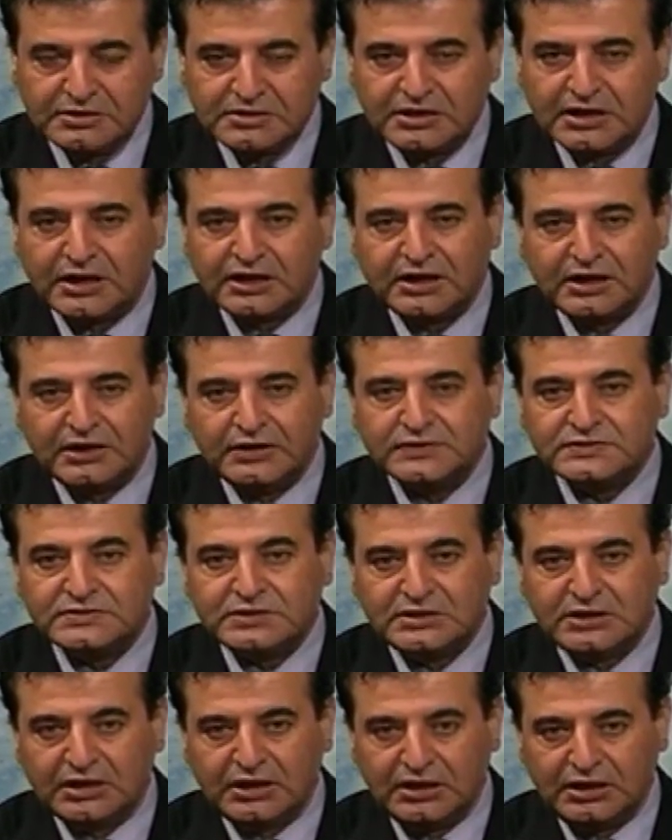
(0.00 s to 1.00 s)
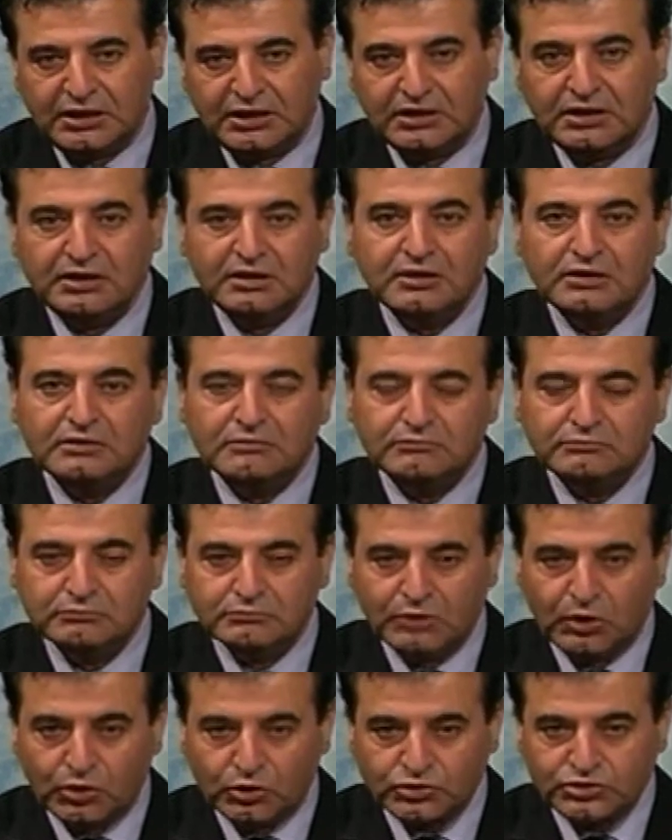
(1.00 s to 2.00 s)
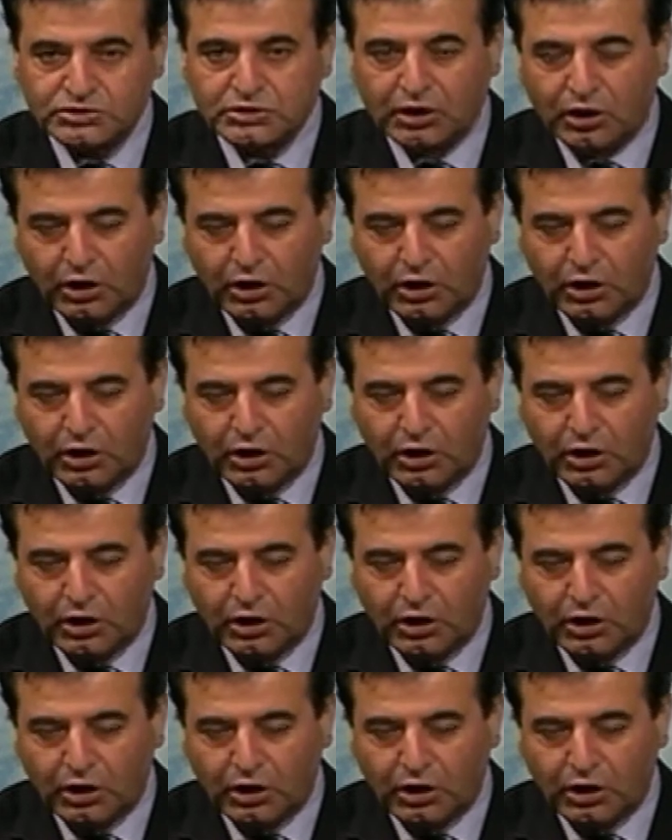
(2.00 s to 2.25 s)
That is the most